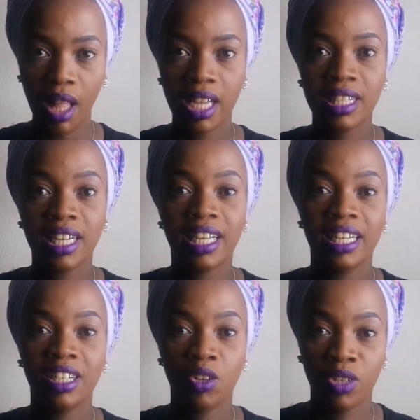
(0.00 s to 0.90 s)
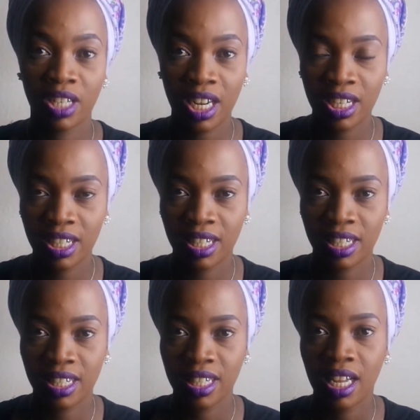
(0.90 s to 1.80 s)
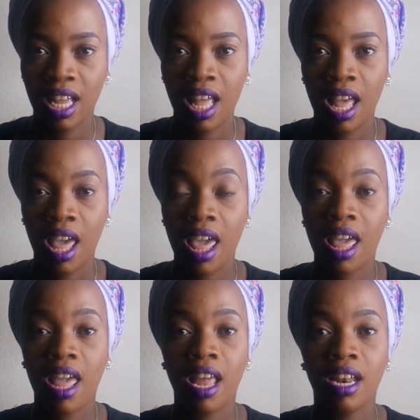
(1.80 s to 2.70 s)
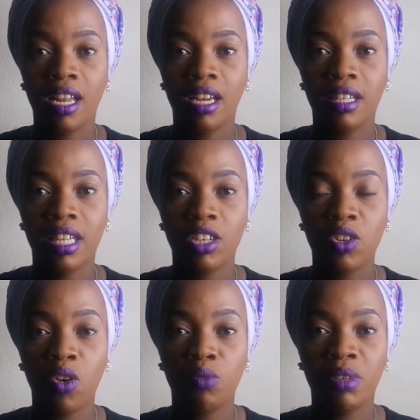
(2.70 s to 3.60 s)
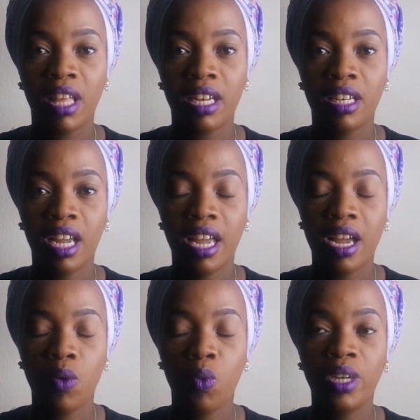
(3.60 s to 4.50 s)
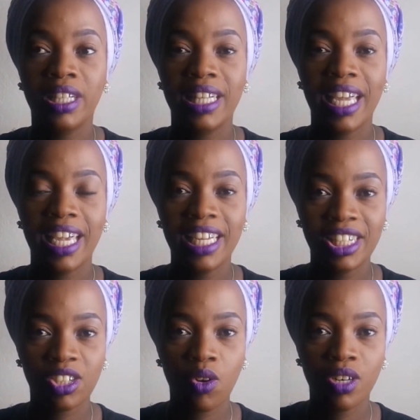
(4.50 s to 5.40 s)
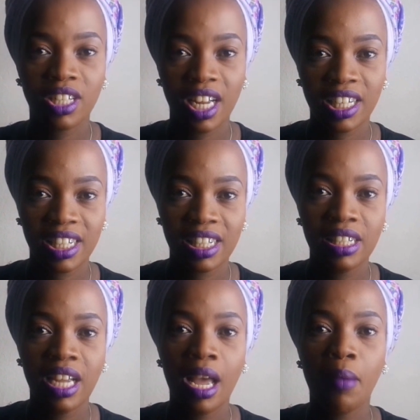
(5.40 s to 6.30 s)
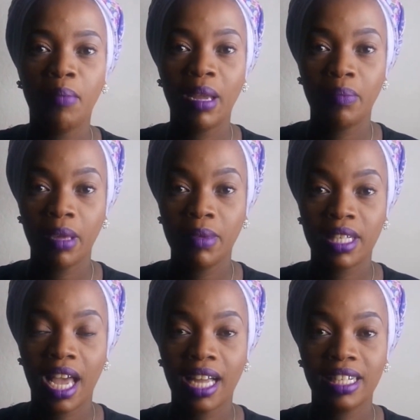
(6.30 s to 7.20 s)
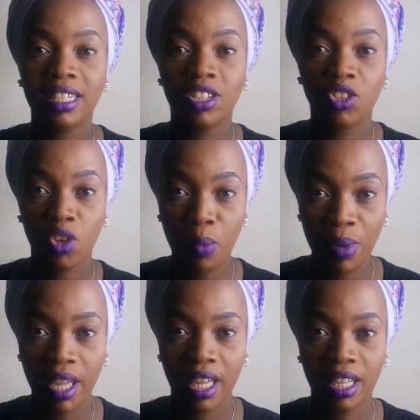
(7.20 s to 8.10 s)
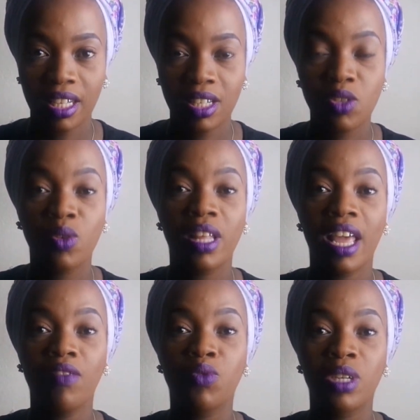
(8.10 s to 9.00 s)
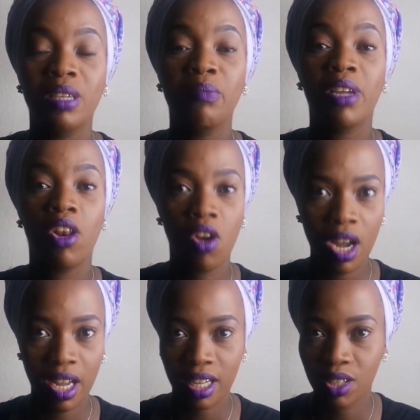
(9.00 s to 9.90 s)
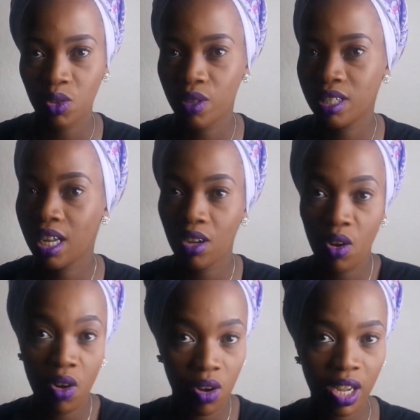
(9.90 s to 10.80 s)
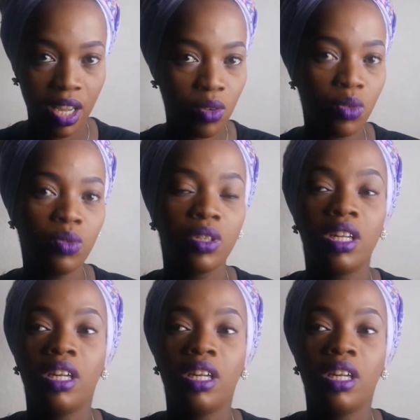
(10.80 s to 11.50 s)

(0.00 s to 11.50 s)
I started getting contractions, and they told me that with each contraction, my baby's heart is dropping, so they have to keep me longer. So I was like, "Oh, okay, cool."